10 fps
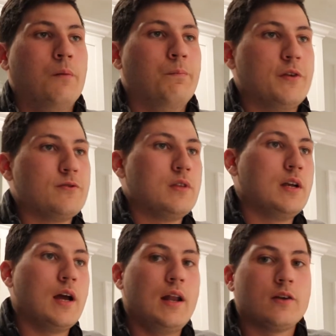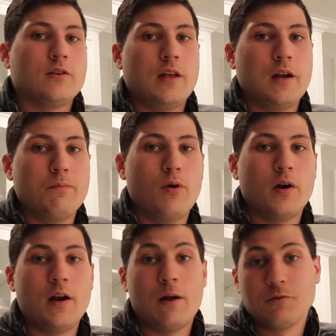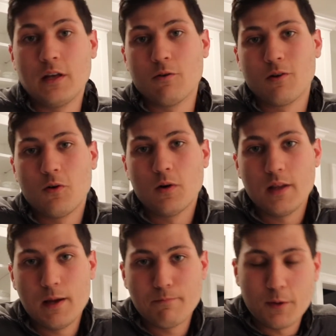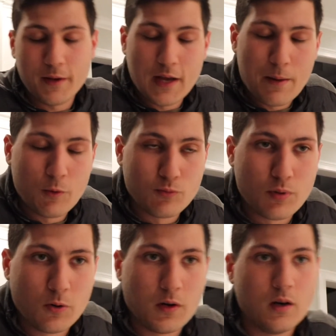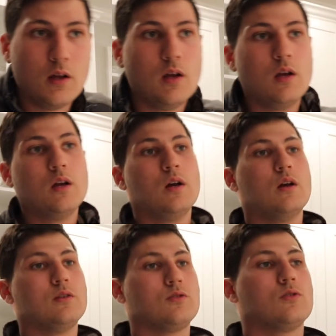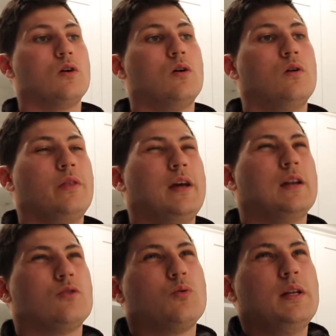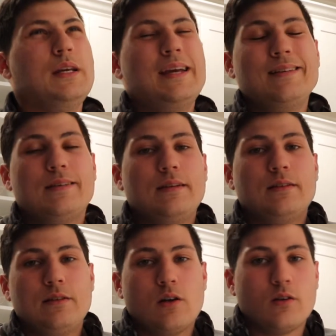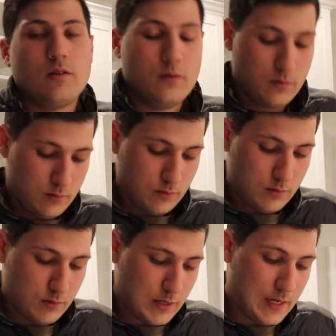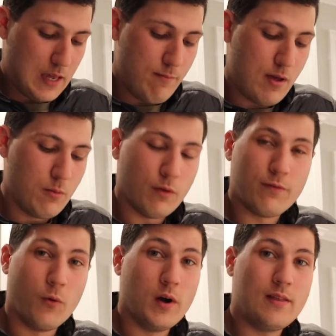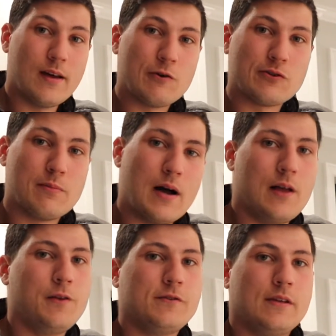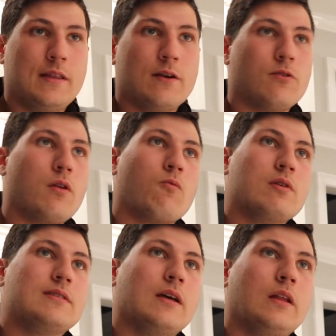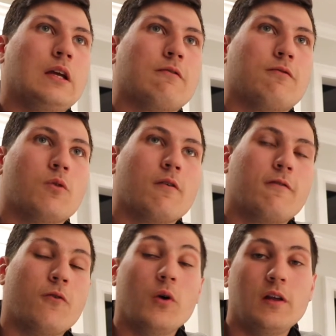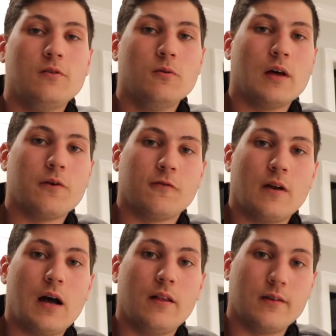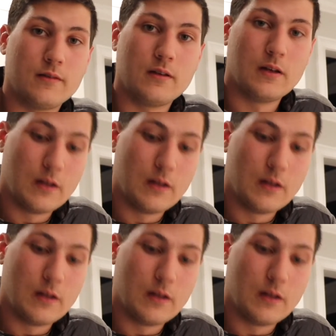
This was the night actually that I bought it, and I was gonna record that, but my camera was broken. So they had a 2018 ZR2 that came in with 40,000 miles, and they're reselling for $42,000.